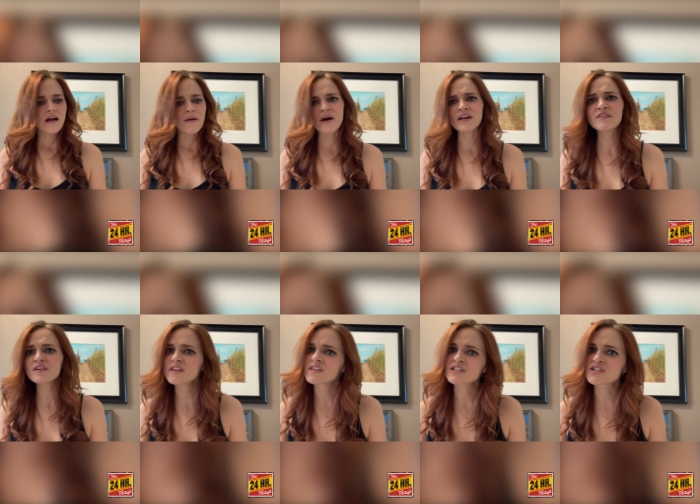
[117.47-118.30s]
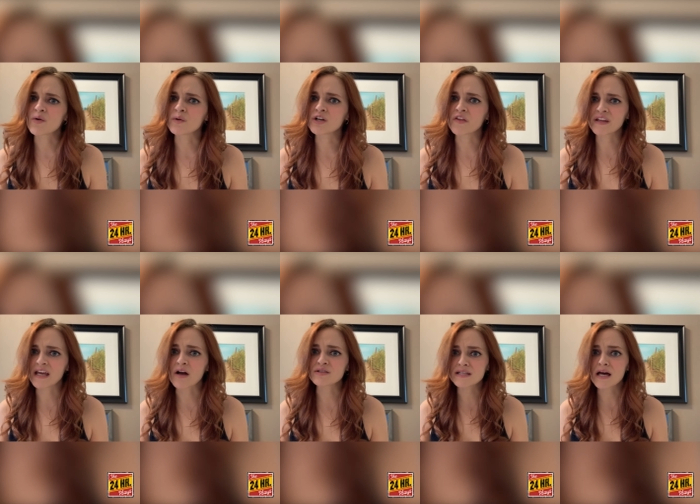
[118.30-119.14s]
about everything that's going on in the
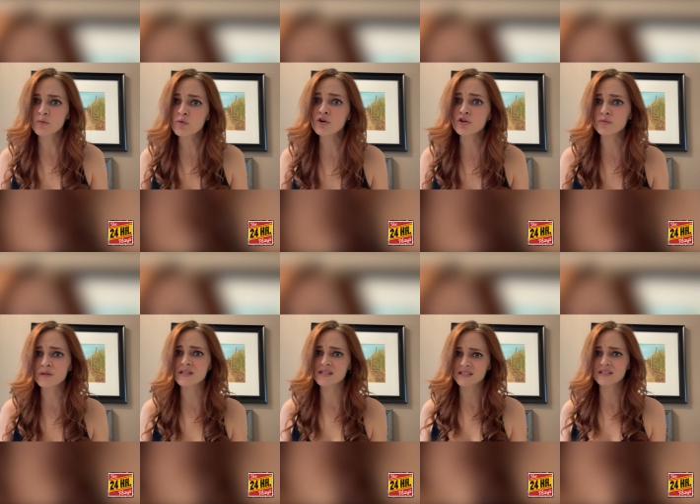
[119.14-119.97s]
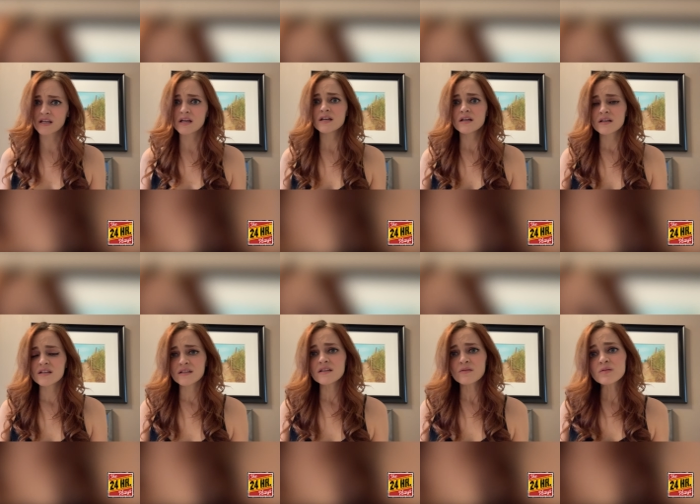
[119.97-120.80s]
outside world with this,
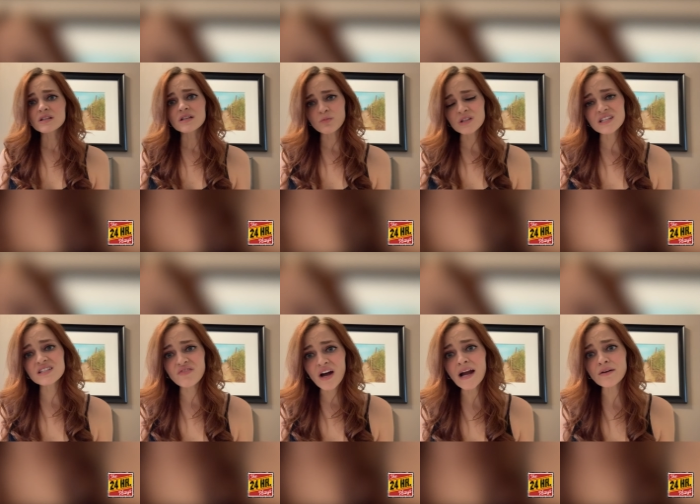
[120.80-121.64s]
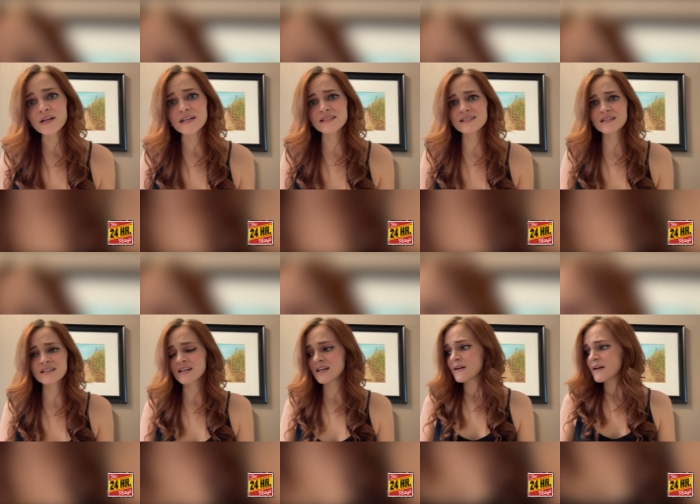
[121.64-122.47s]
with this virus. And,